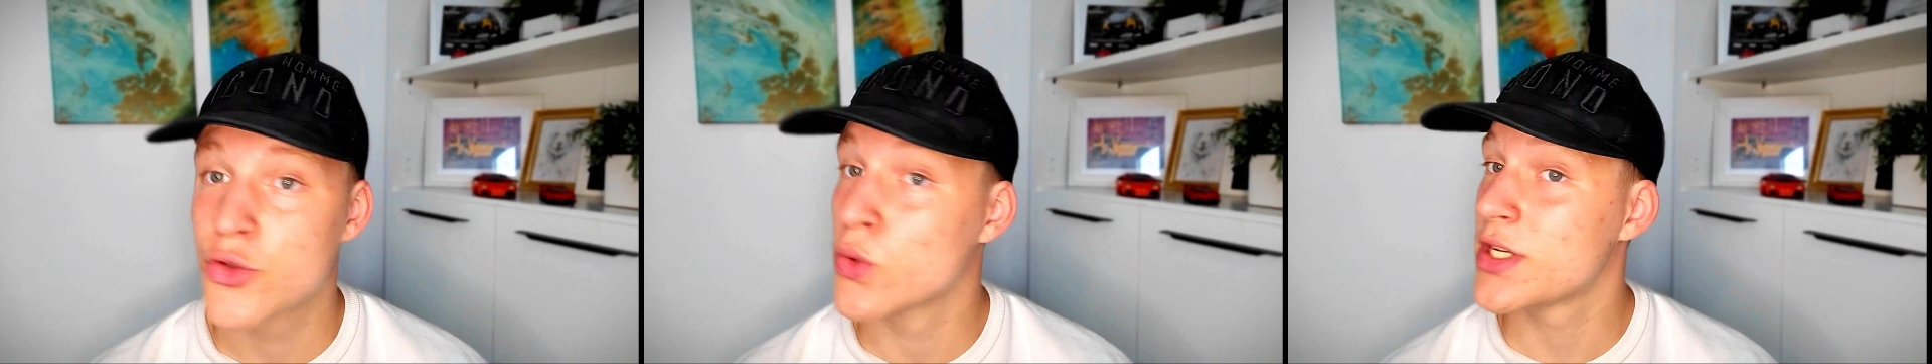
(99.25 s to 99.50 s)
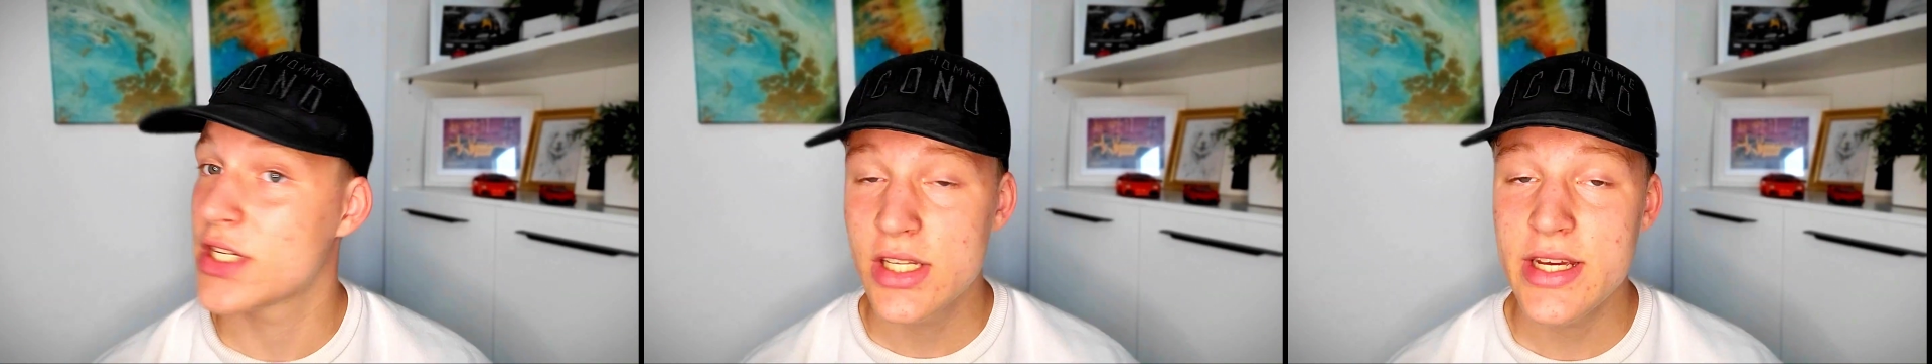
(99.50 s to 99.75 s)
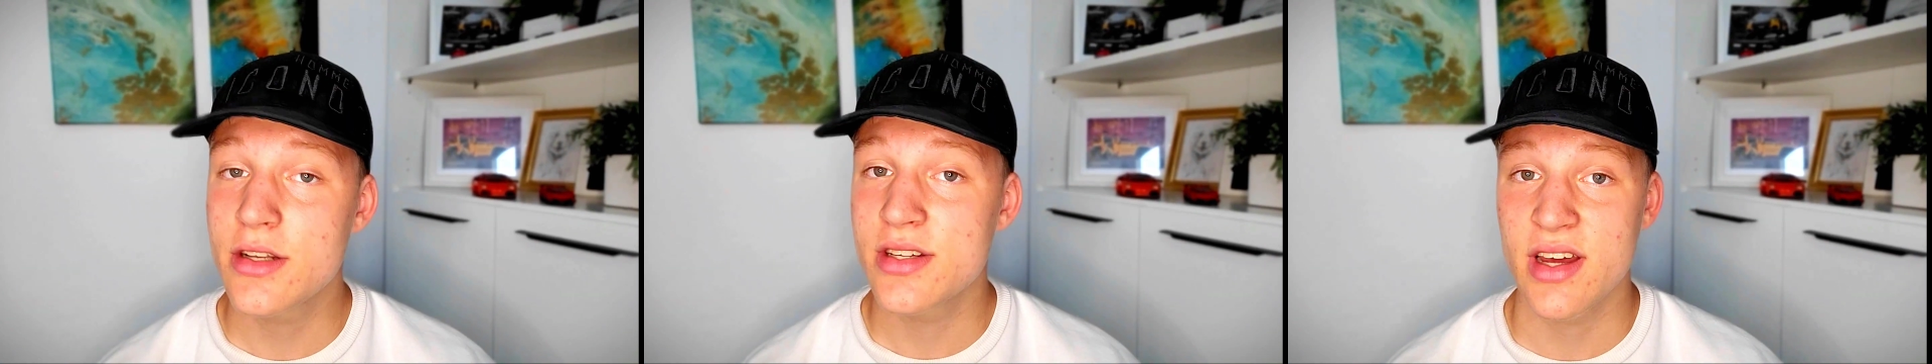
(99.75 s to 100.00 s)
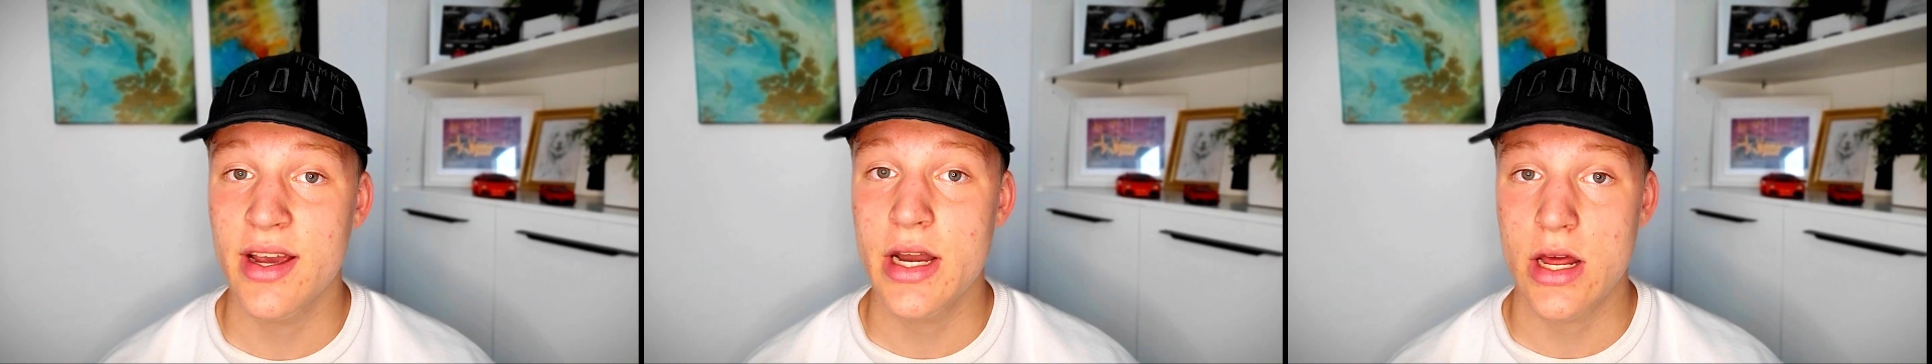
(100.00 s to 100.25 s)
Through its sleek
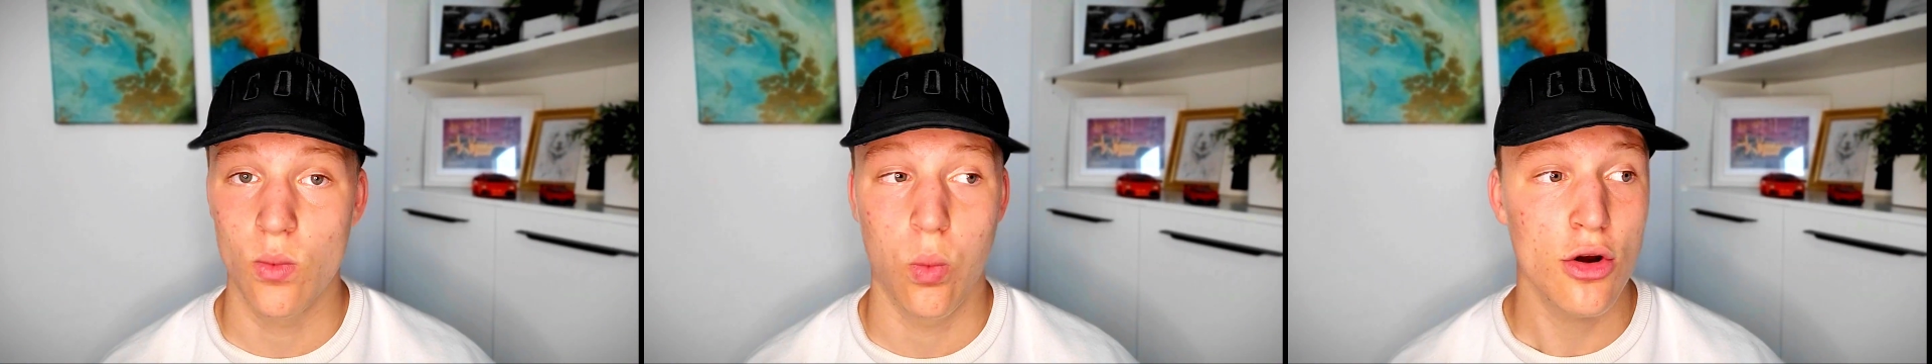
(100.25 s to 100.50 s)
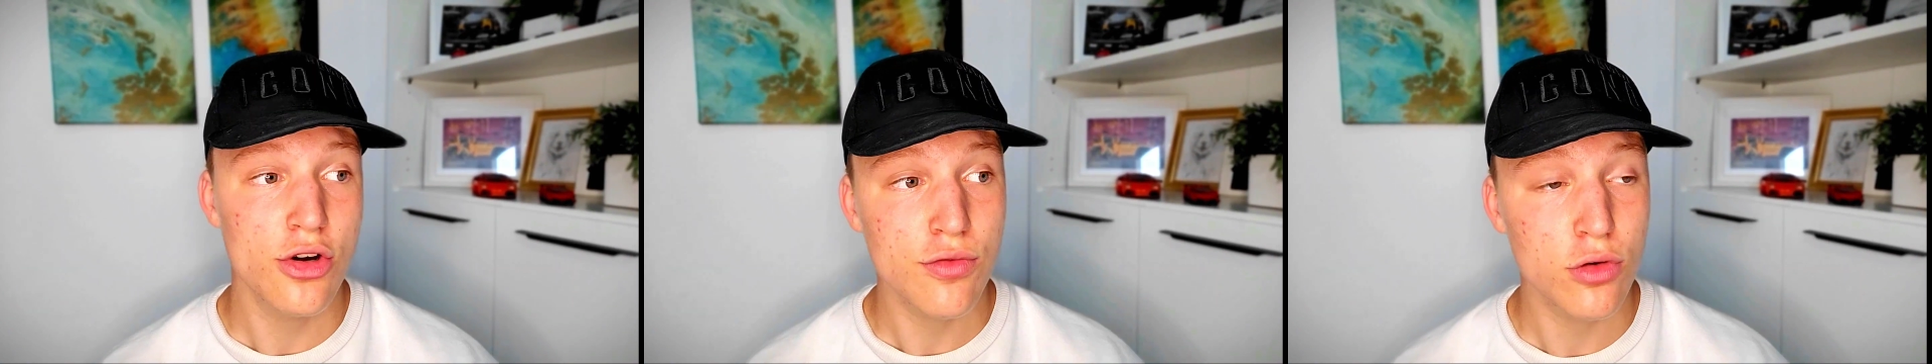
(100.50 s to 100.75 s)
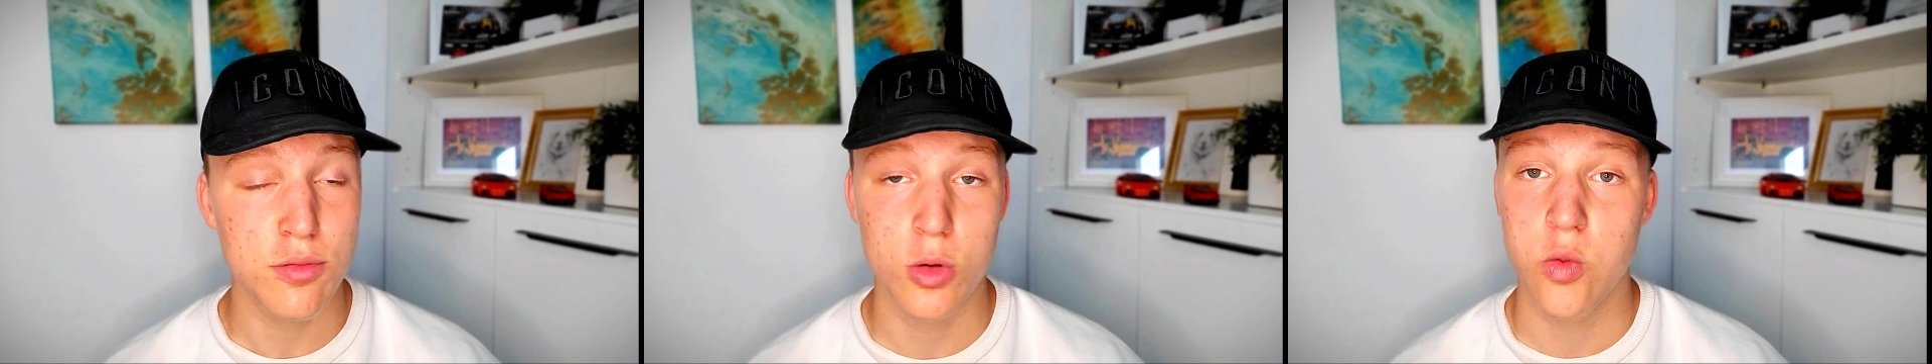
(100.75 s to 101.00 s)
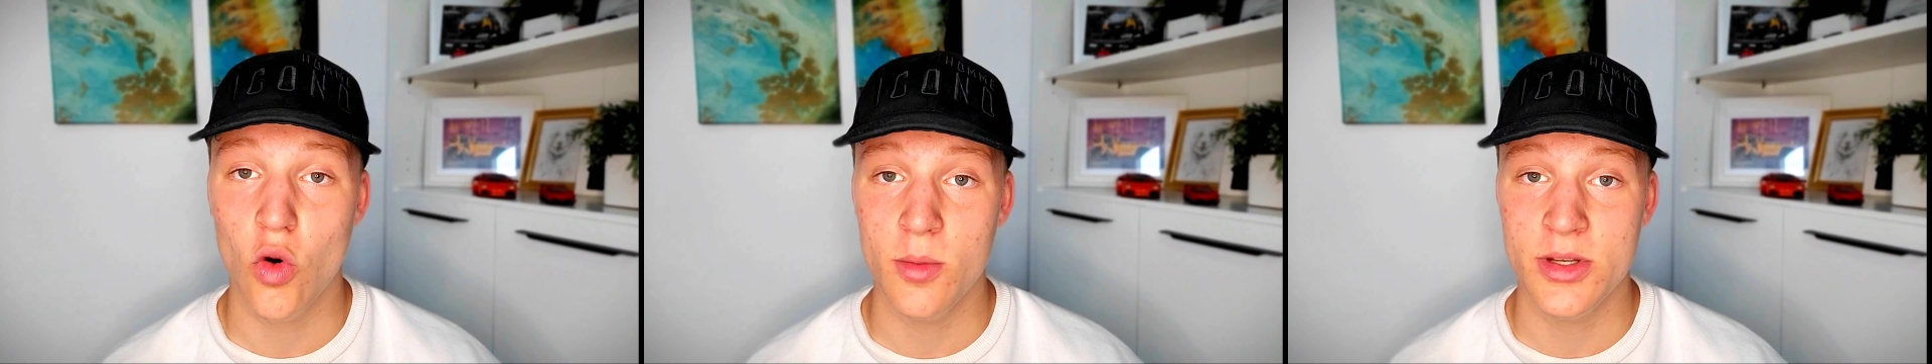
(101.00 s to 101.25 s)
design and wonderful
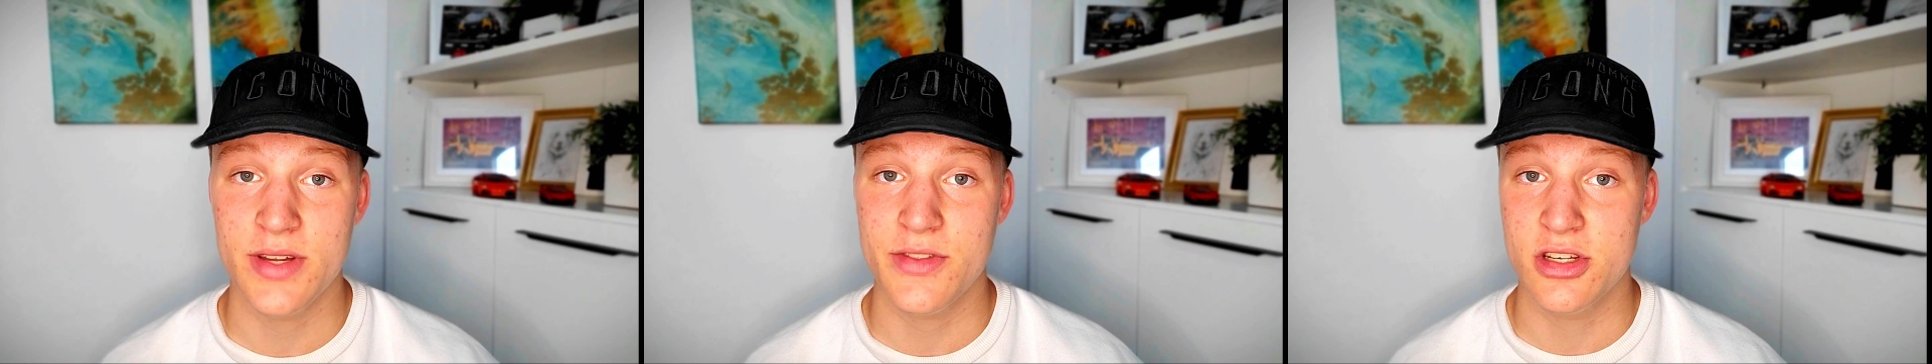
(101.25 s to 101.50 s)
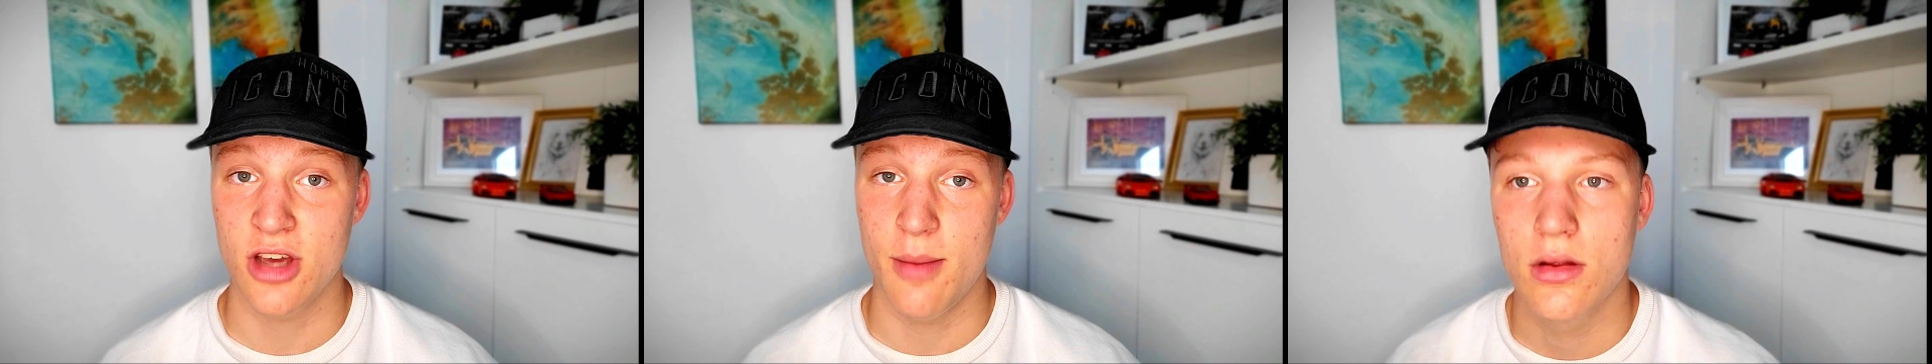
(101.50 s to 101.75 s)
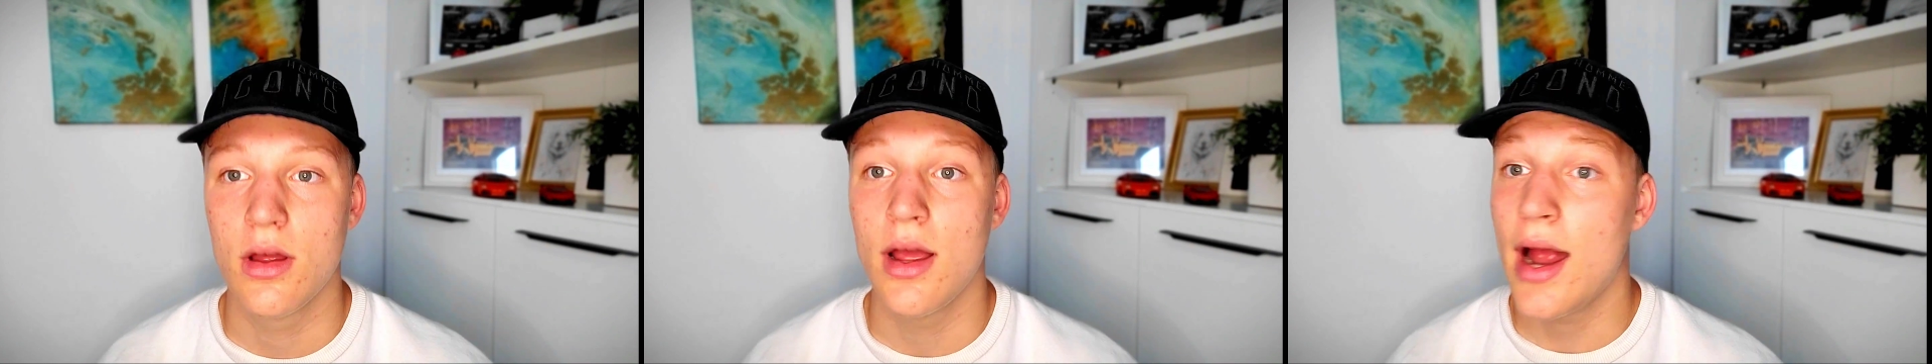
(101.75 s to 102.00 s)
performance at the time,